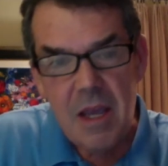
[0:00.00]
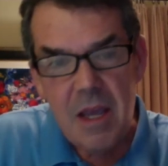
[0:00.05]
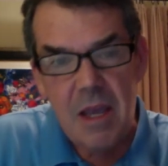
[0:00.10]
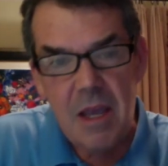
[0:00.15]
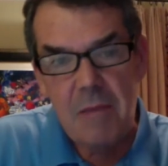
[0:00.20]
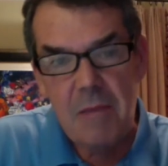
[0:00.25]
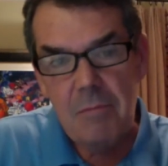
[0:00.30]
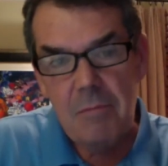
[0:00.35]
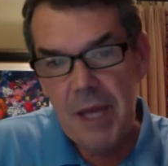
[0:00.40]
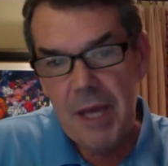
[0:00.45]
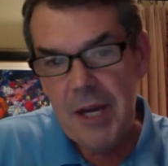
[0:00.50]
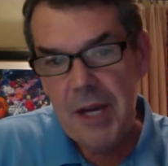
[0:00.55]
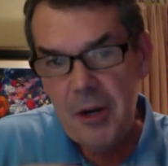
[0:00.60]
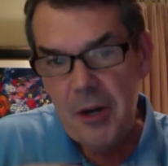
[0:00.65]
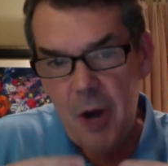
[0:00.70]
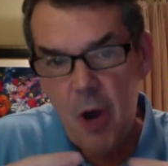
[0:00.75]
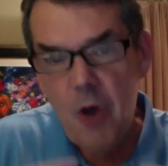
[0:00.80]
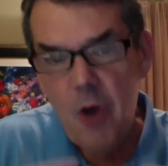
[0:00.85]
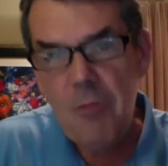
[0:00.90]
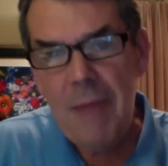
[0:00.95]
But in her
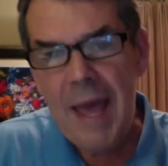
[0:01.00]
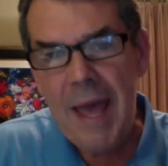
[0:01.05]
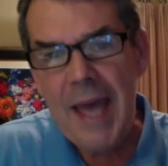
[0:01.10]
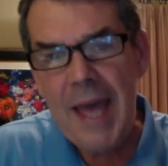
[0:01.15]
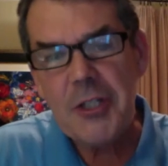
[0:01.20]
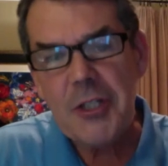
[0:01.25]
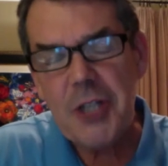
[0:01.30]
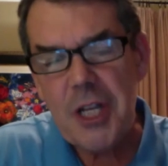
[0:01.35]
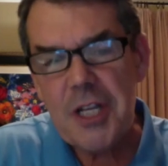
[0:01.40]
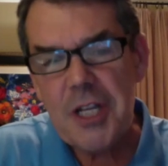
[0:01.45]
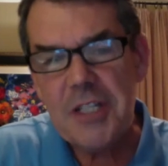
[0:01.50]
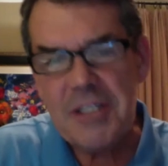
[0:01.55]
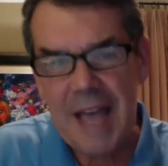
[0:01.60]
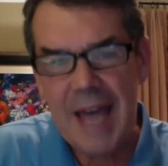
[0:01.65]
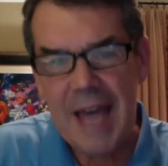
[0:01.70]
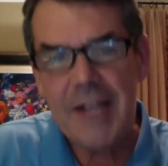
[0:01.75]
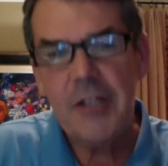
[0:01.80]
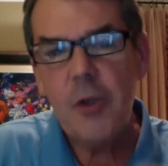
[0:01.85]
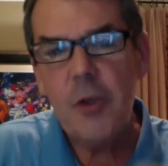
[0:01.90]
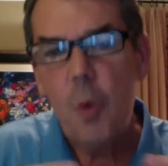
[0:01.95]
own mind, she
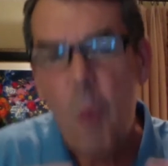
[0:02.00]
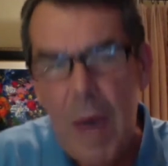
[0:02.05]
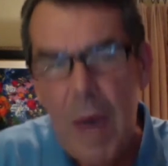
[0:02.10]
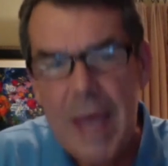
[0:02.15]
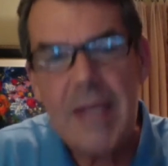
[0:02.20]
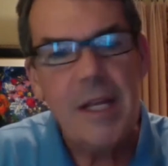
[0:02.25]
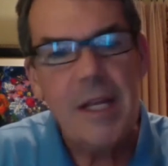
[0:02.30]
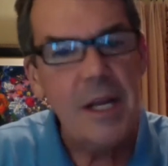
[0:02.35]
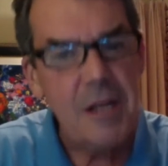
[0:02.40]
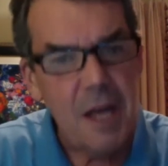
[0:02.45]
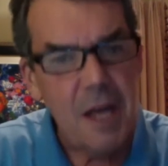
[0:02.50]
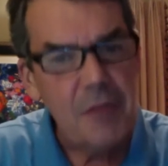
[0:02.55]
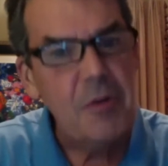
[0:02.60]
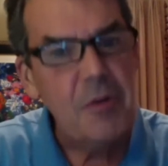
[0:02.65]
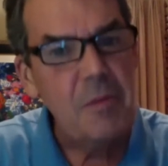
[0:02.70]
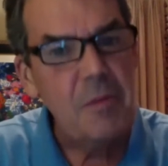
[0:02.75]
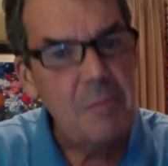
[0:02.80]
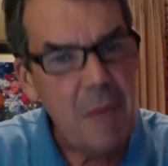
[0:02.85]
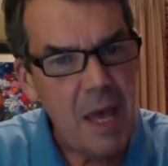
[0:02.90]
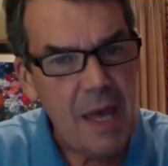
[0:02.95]
decided to wait another
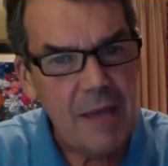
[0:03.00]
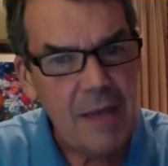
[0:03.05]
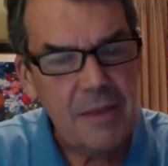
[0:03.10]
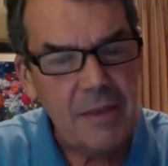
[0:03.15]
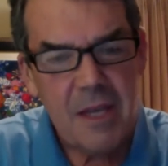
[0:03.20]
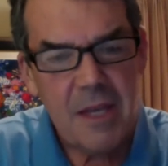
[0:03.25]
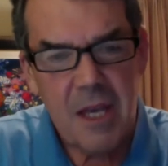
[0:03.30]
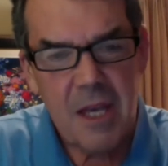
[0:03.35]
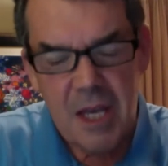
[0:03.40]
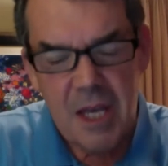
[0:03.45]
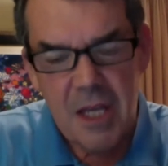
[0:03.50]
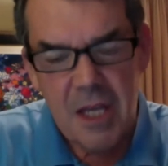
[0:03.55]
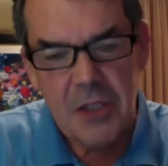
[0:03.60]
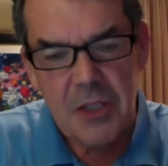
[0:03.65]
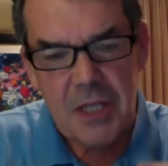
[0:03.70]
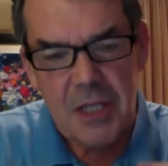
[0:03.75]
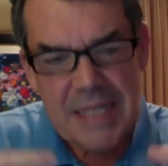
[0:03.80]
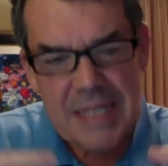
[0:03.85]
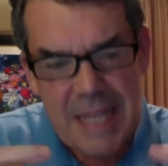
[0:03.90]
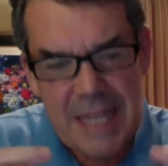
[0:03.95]
month to
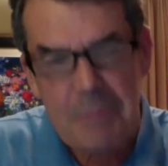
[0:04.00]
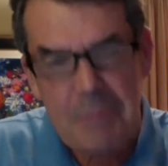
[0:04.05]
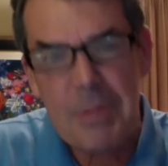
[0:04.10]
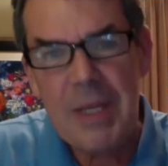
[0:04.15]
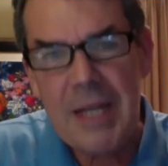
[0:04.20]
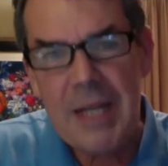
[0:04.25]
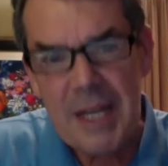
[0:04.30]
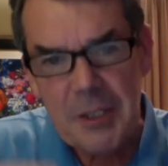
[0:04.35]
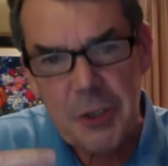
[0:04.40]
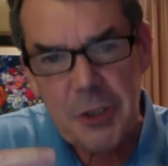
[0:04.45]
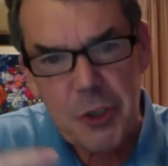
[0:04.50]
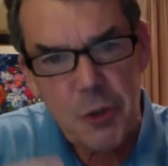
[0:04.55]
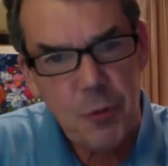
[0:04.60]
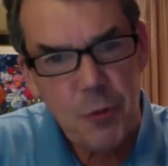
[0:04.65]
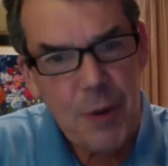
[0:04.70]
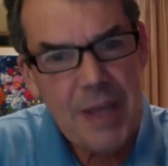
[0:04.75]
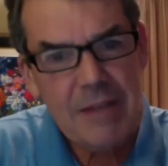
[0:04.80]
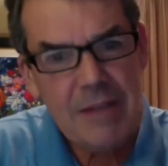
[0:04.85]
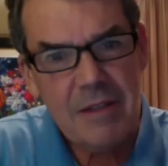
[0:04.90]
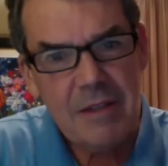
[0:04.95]
deepen and
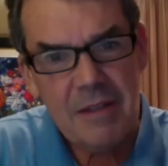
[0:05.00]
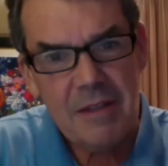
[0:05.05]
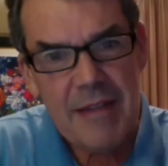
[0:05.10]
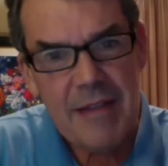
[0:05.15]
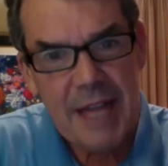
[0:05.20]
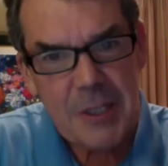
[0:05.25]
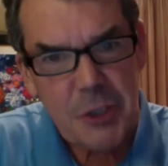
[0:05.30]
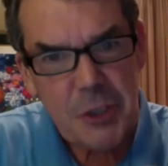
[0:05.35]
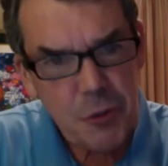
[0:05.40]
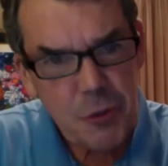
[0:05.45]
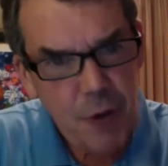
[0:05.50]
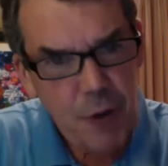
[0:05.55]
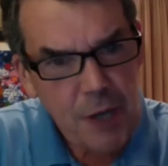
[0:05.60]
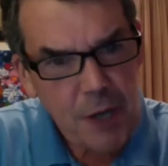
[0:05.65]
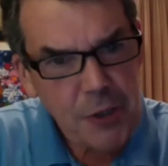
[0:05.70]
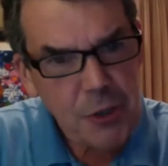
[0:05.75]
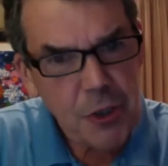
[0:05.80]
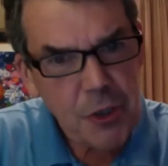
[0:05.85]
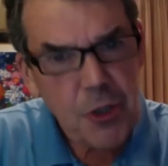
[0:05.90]
strengthen that structure